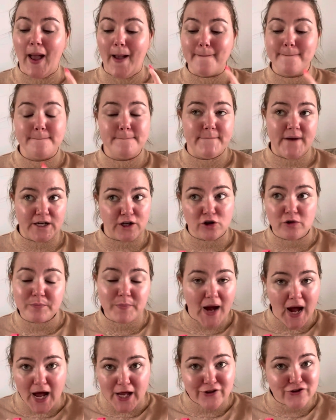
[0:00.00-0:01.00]
A bigger
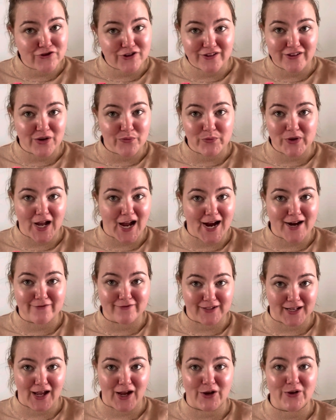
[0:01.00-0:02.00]
pantry than we have
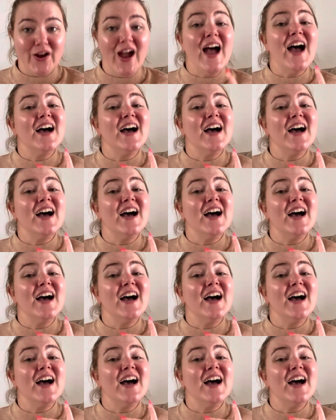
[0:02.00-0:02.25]
now.